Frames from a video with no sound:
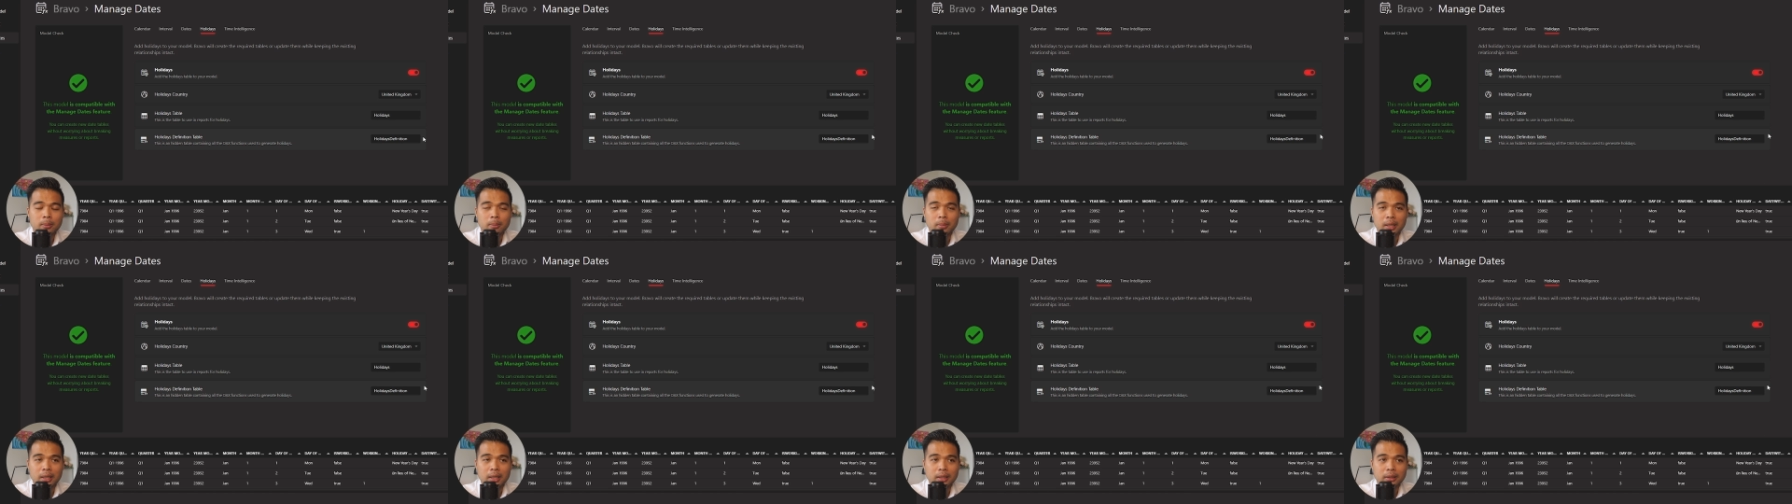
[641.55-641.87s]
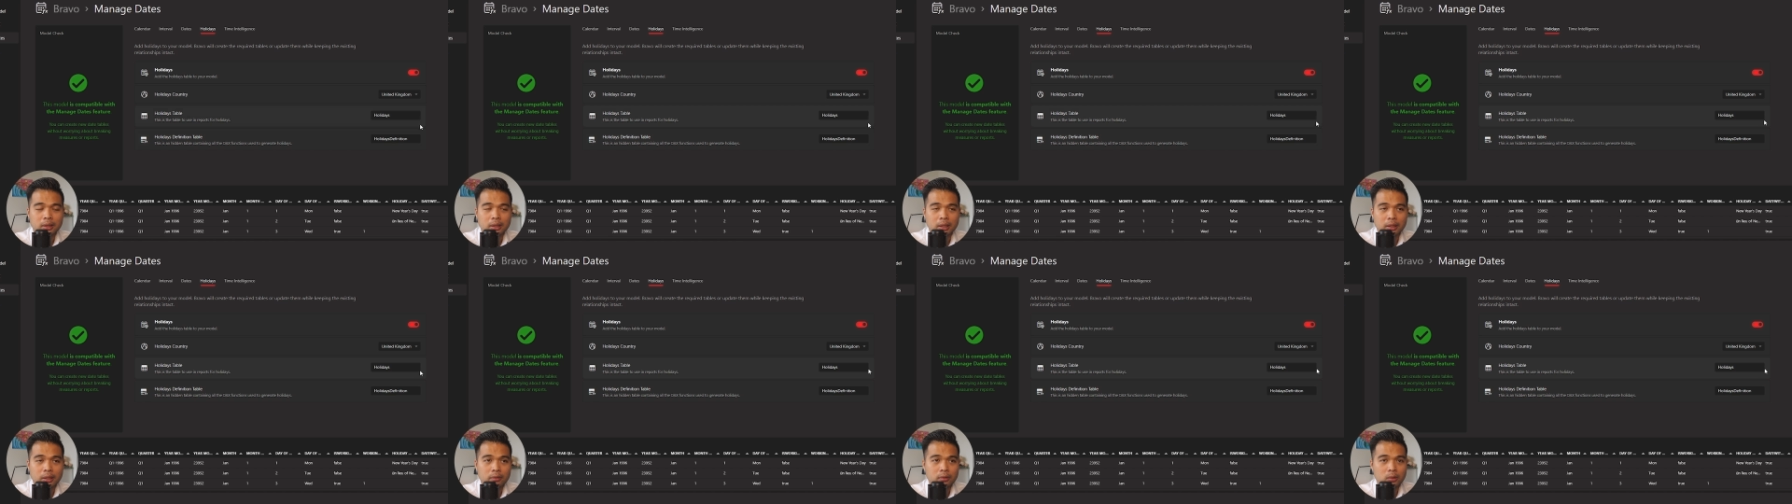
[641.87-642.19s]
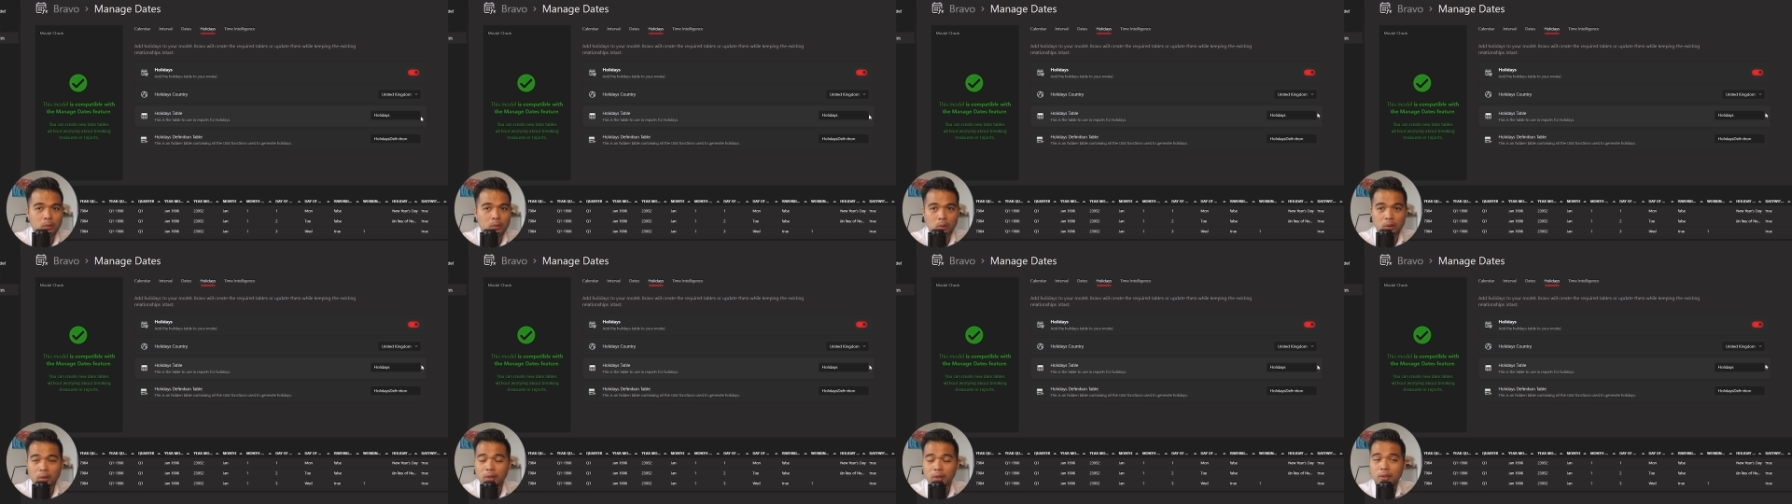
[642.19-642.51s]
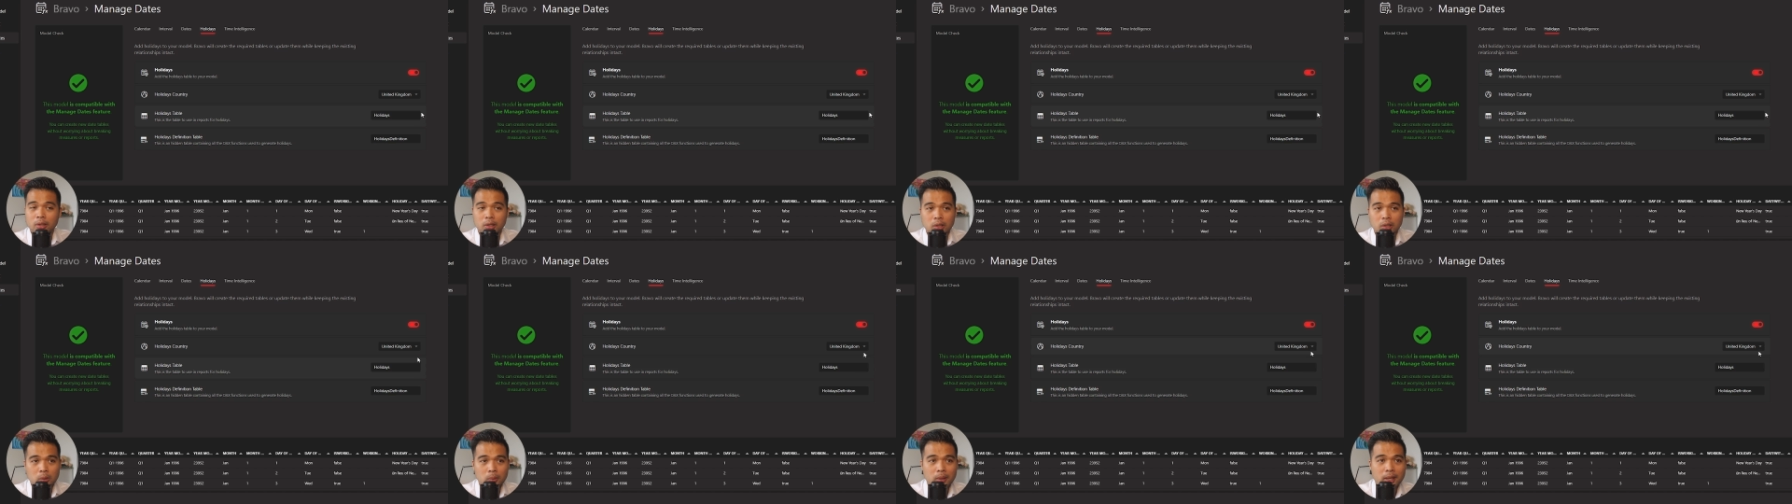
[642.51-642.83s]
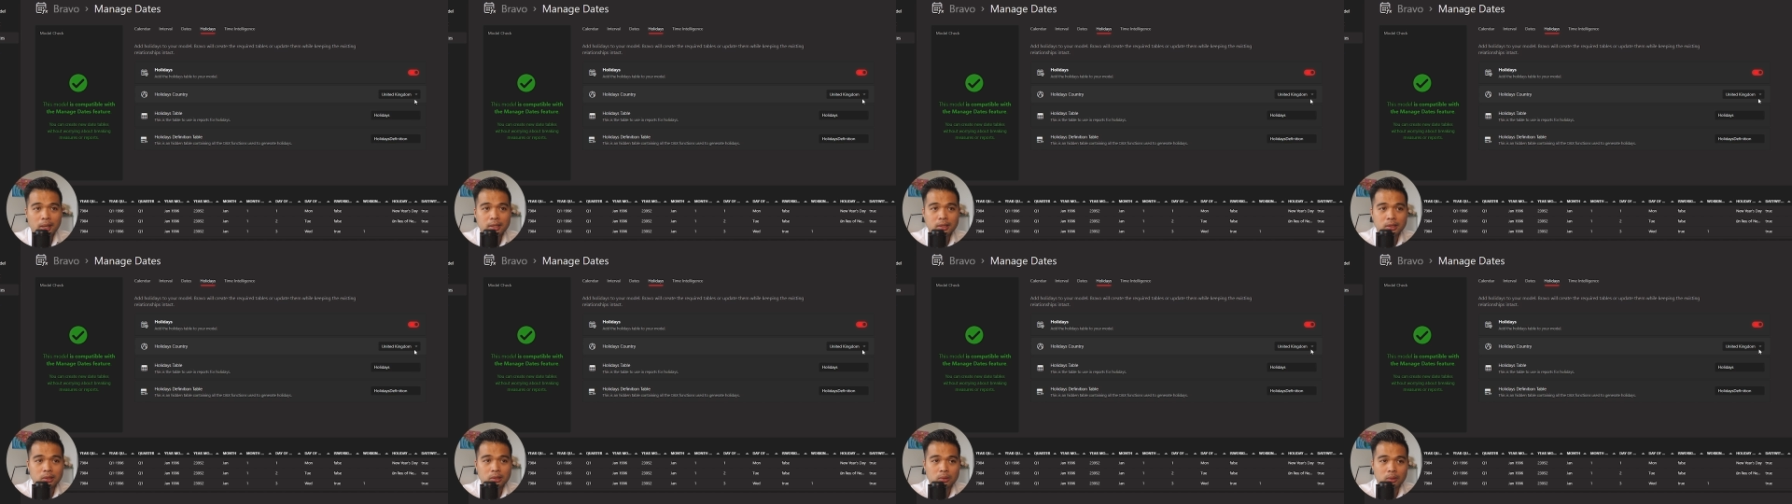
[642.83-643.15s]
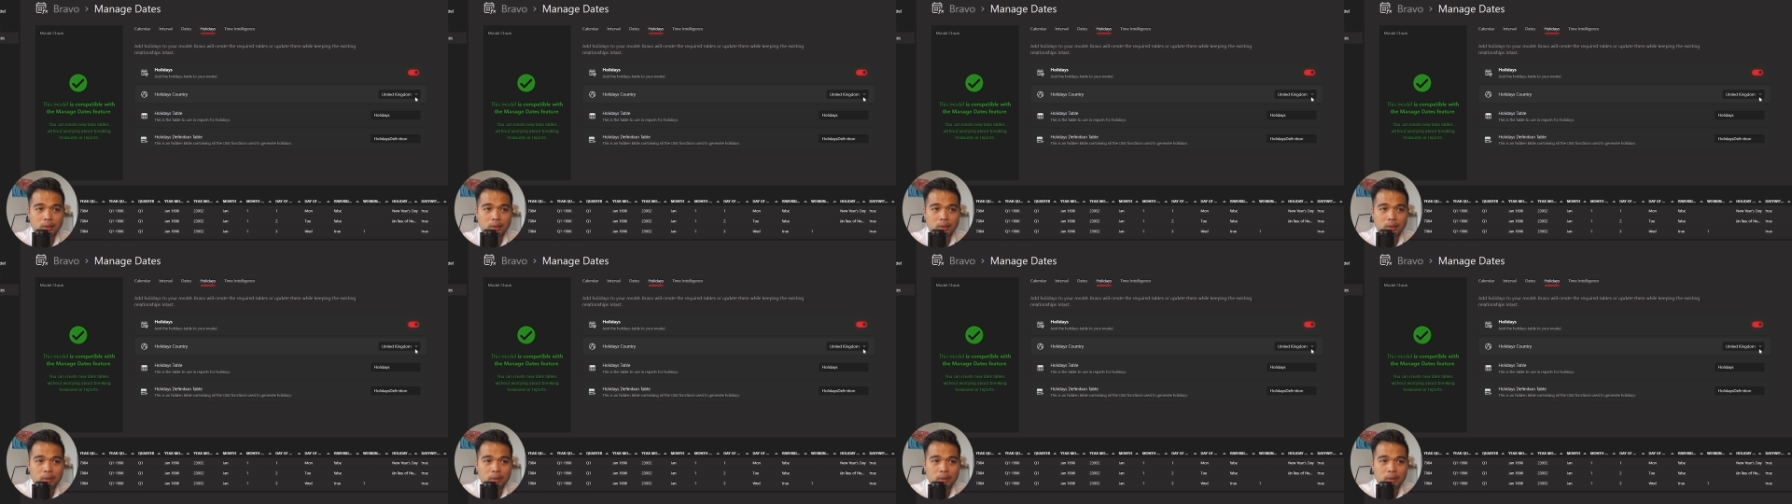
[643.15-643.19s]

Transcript: But uh, if you work in the U S,